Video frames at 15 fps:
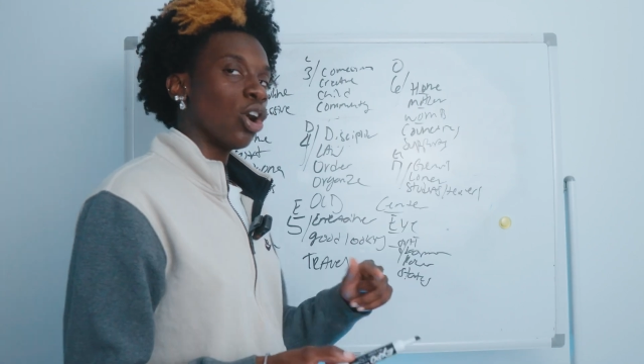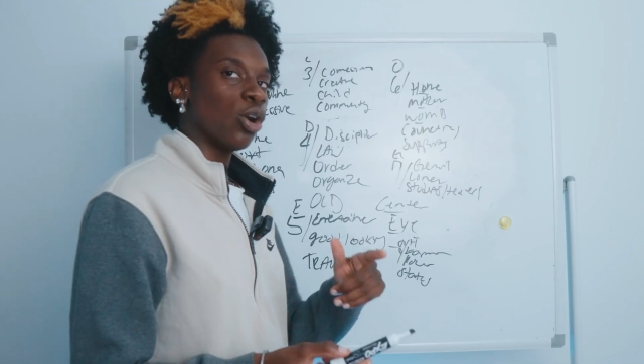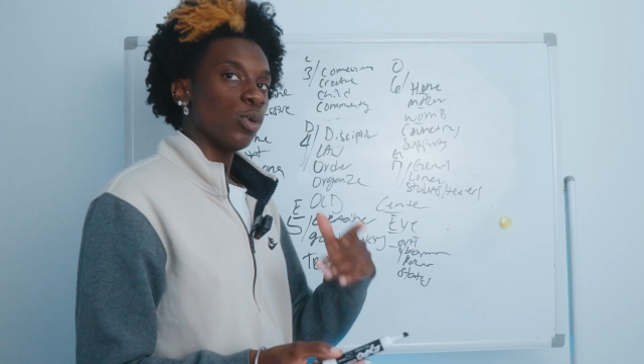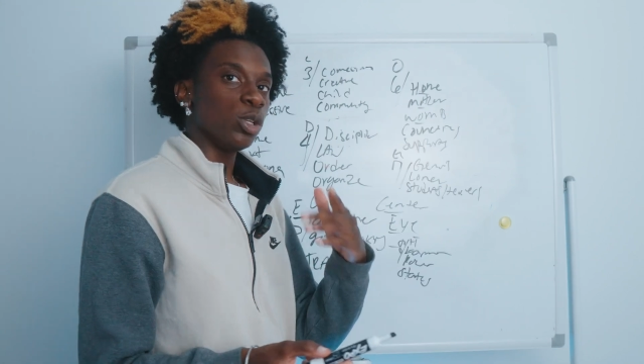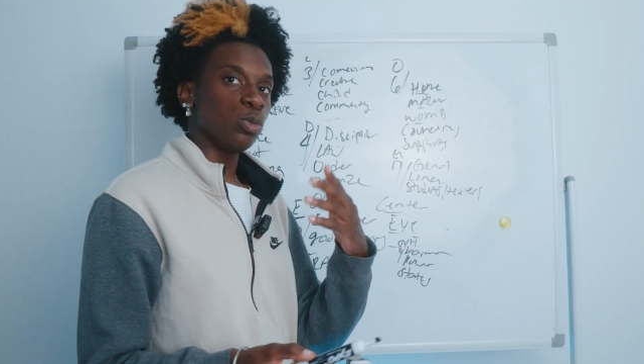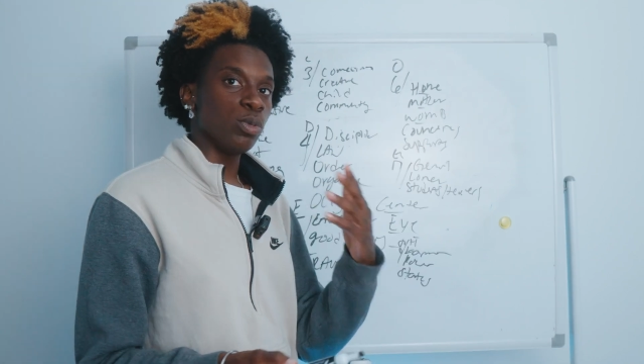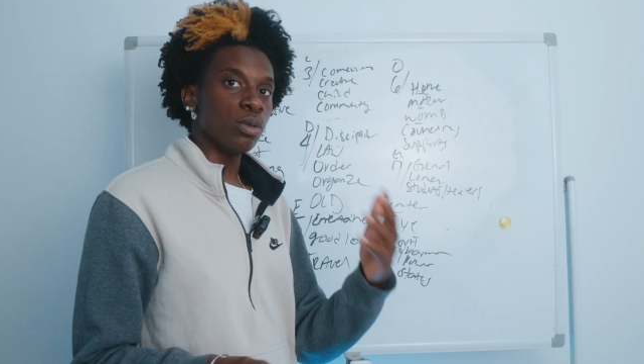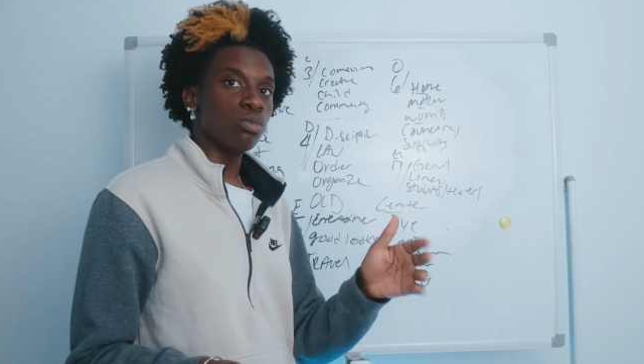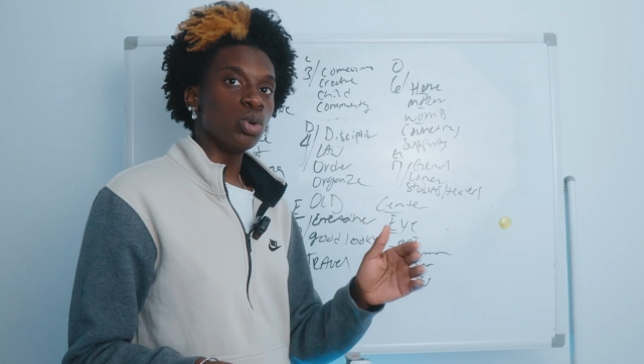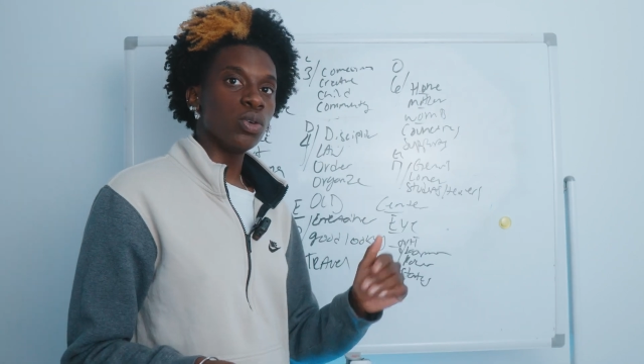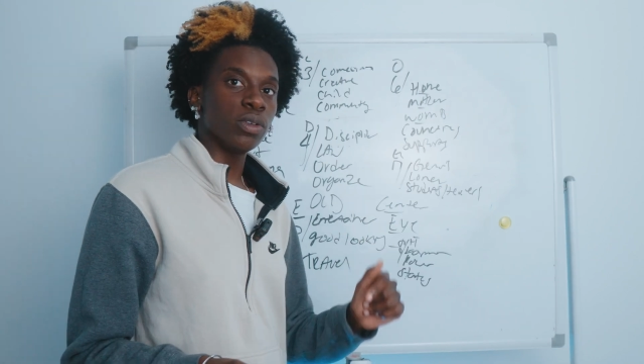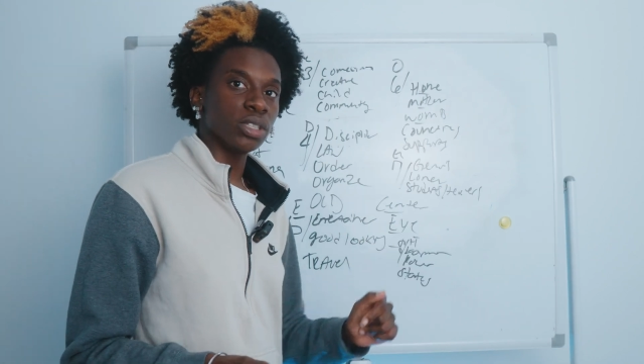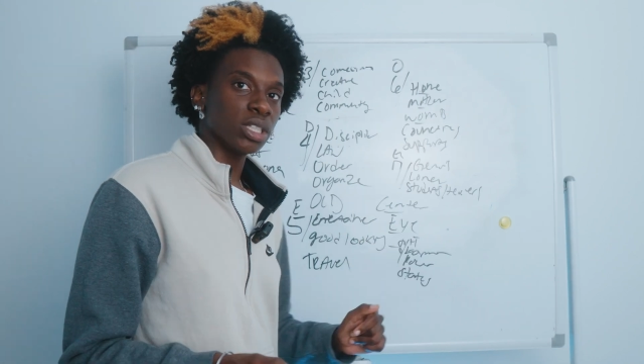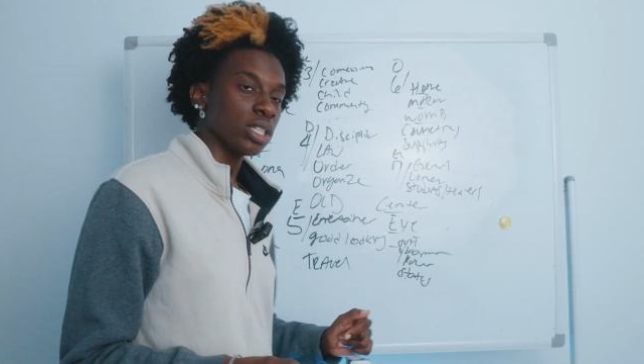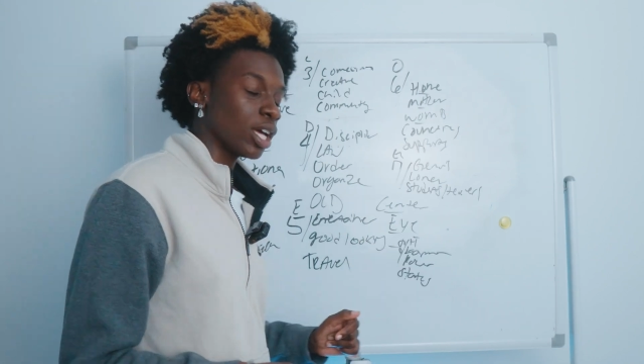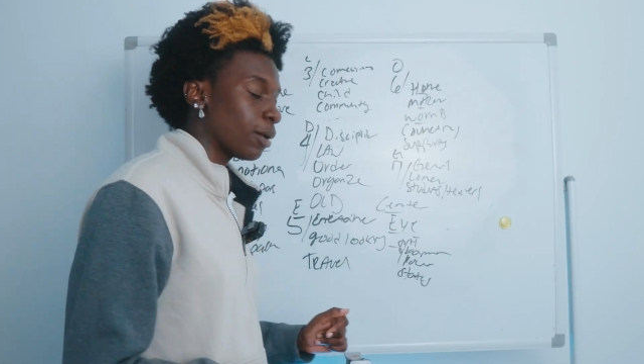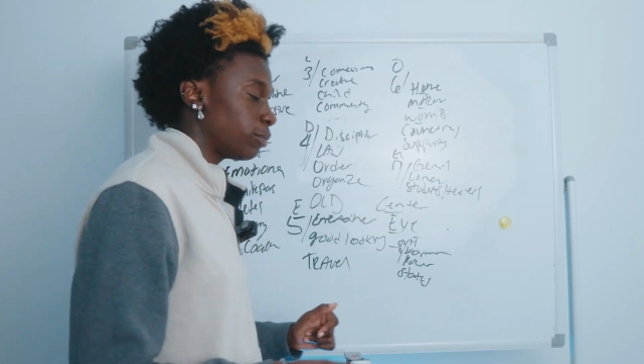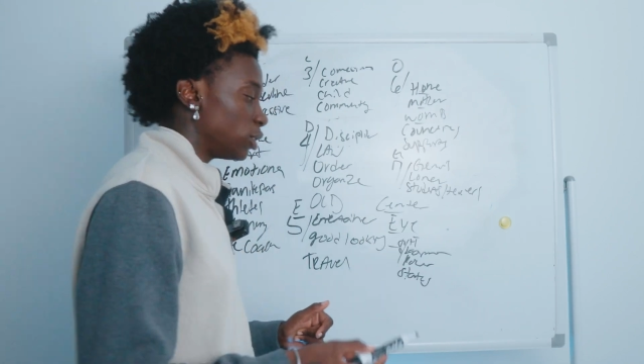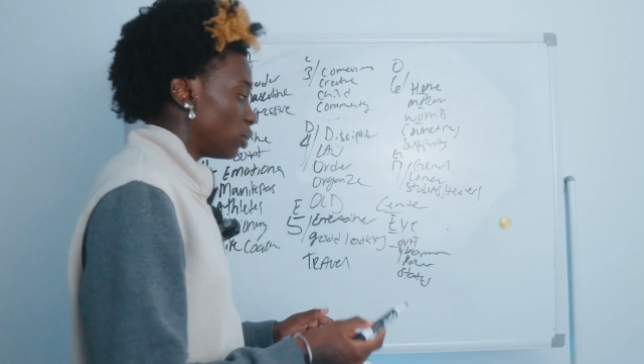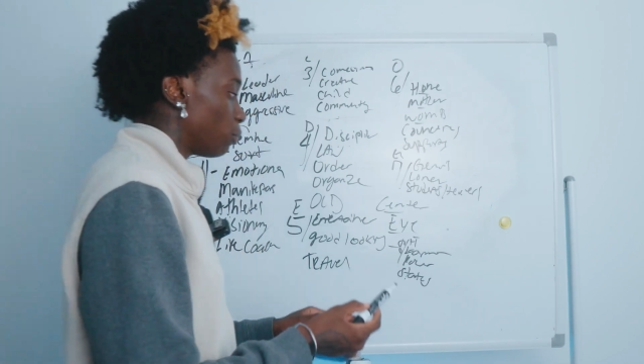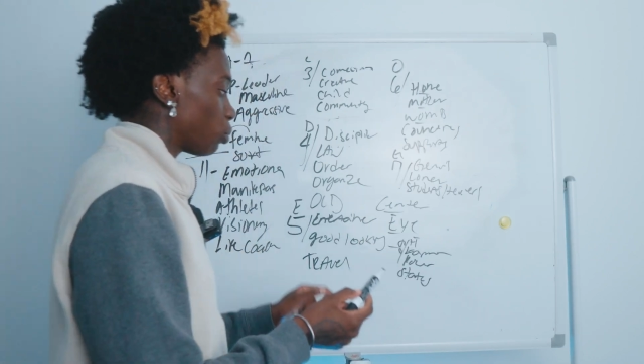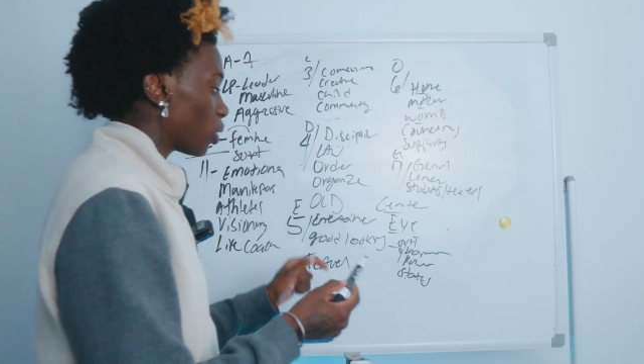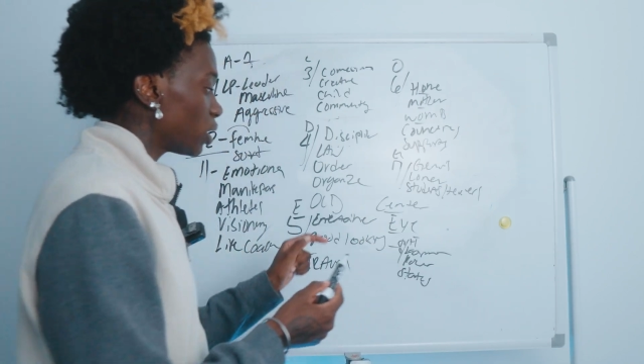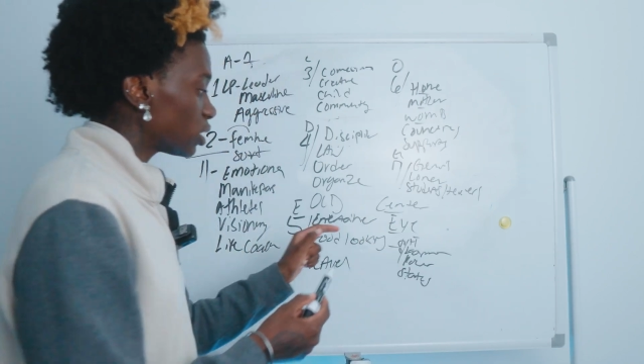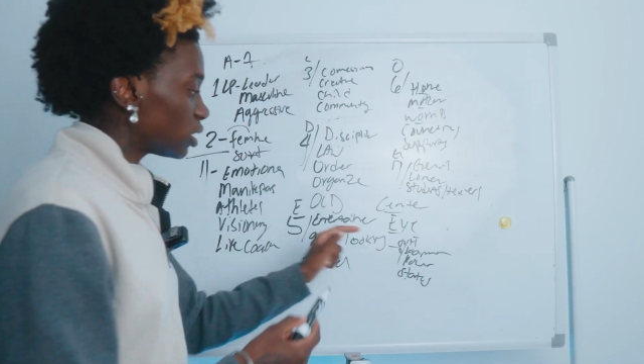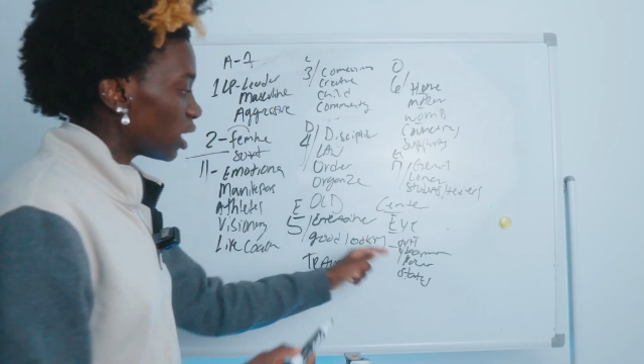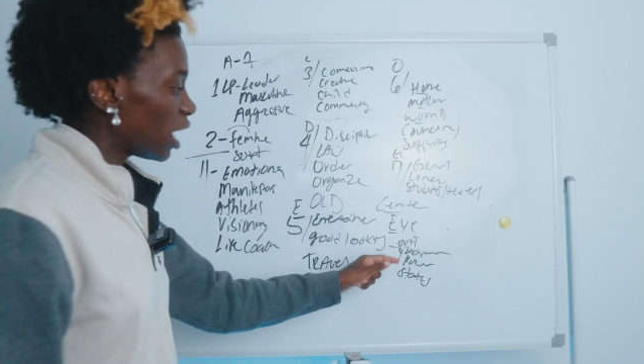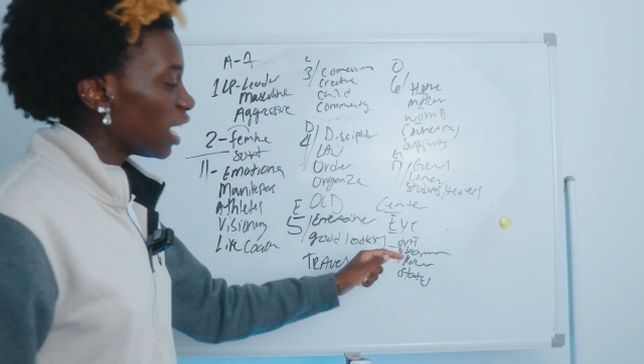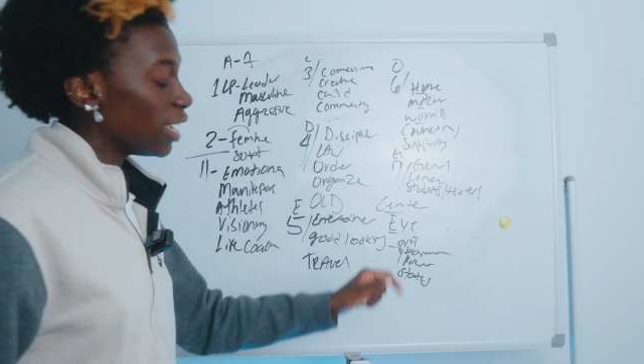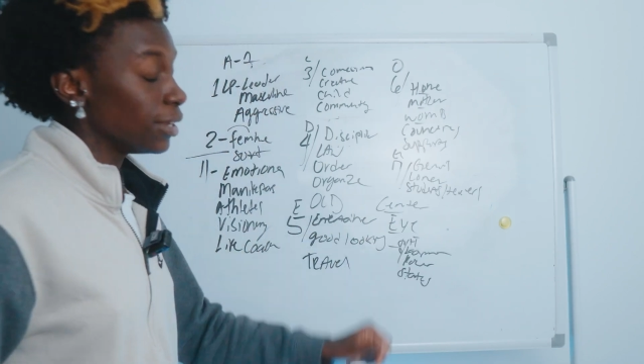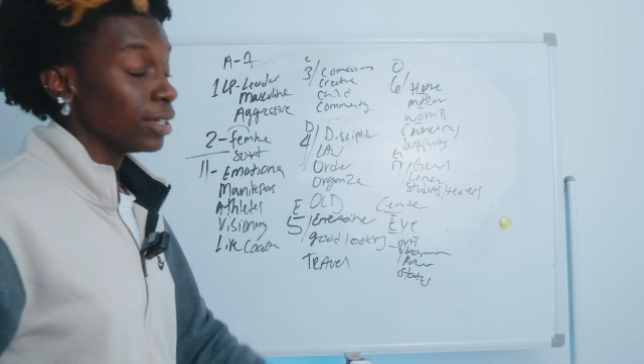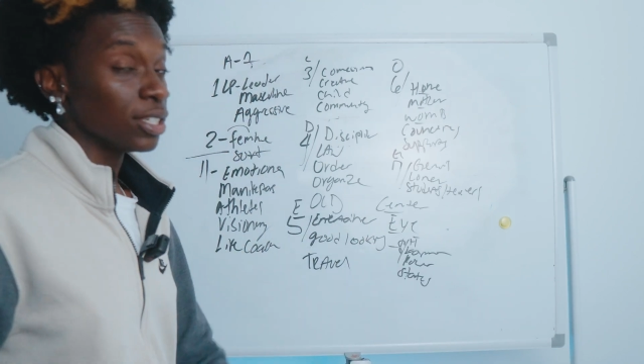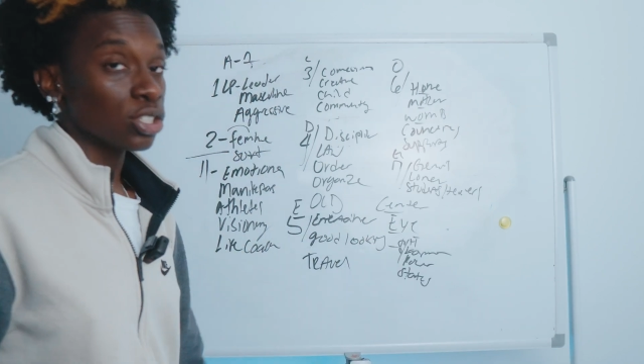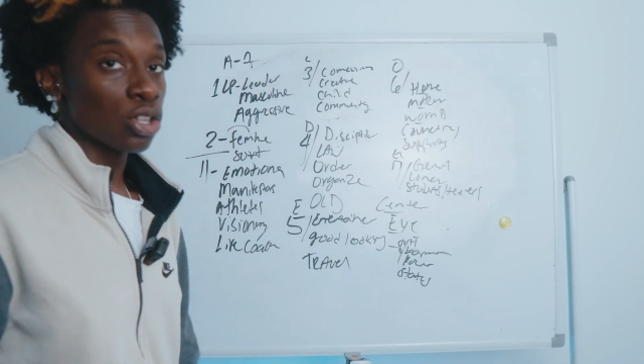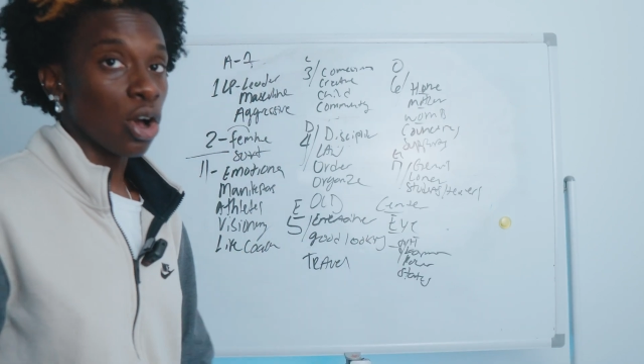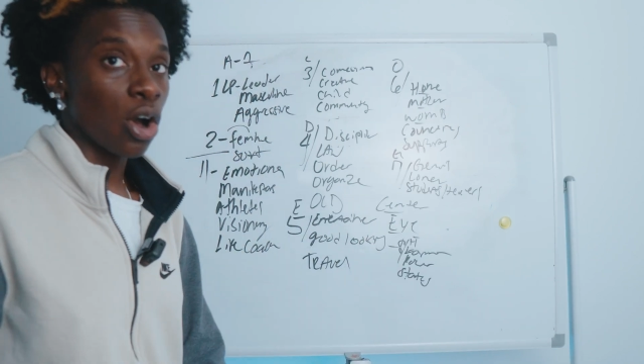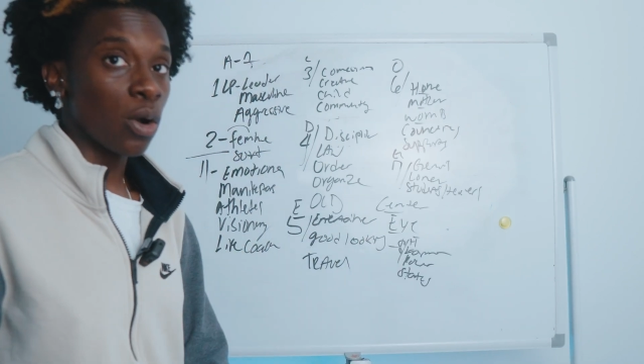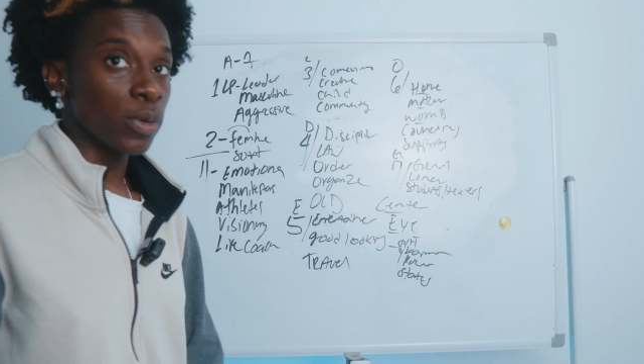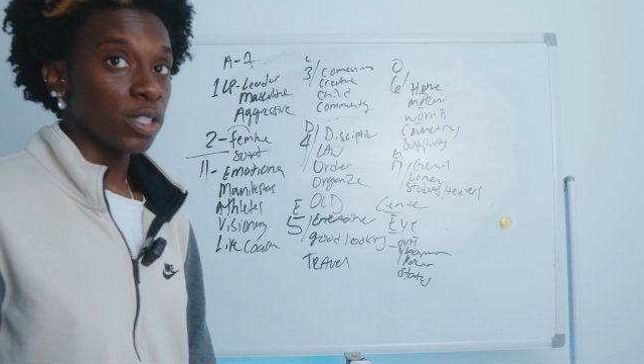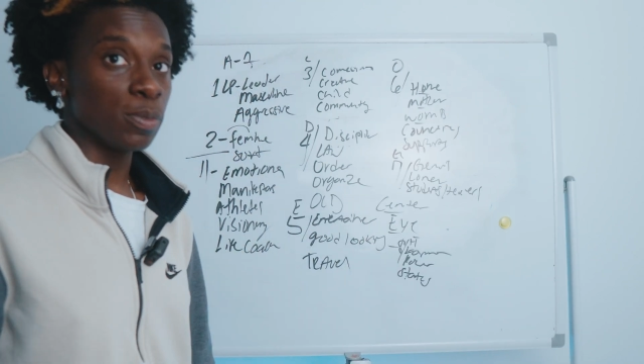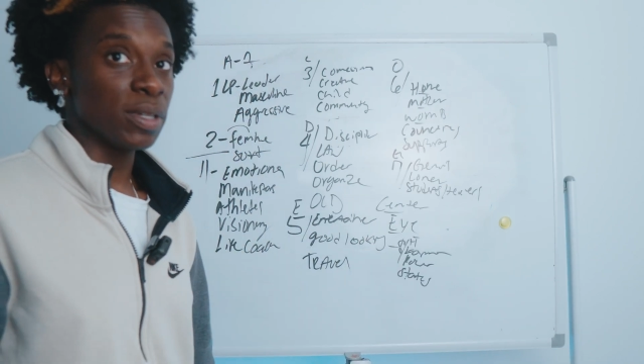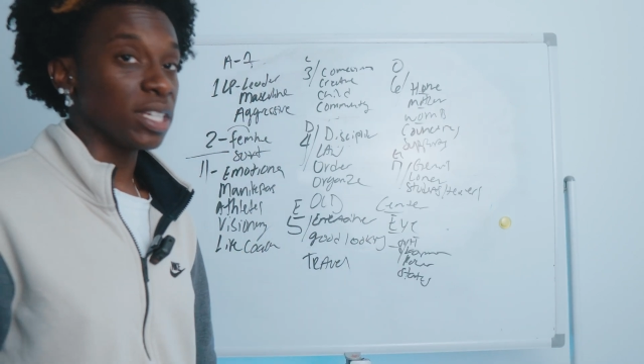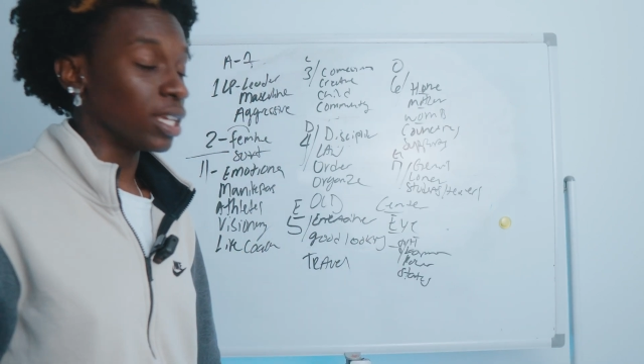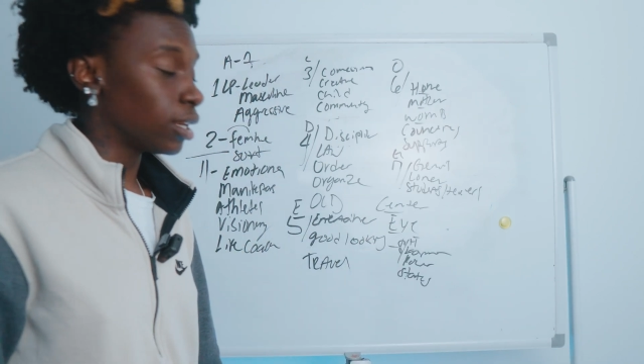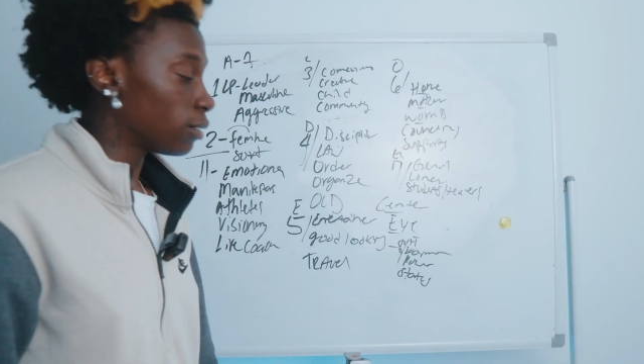to always be moving to not be depressed, the 8 needs to always be